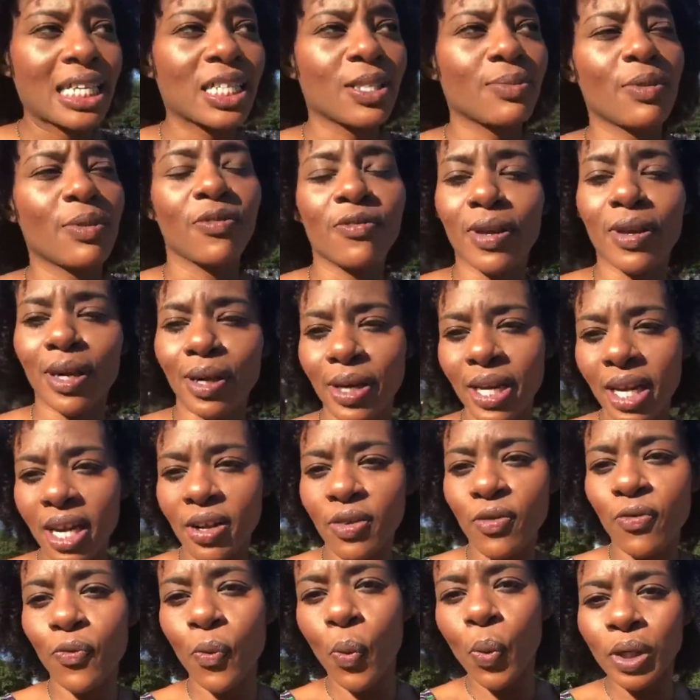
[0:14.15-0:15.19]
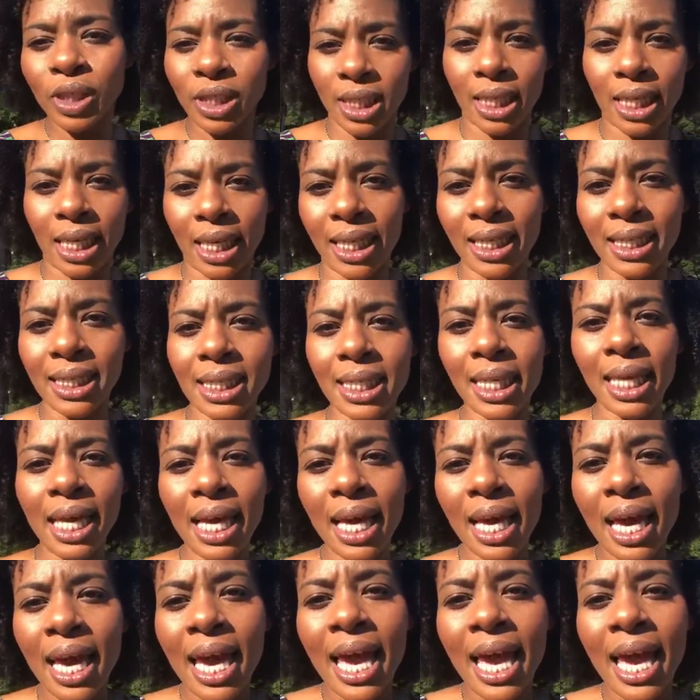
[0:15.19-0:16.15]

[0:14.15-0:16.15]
has been very unfortunate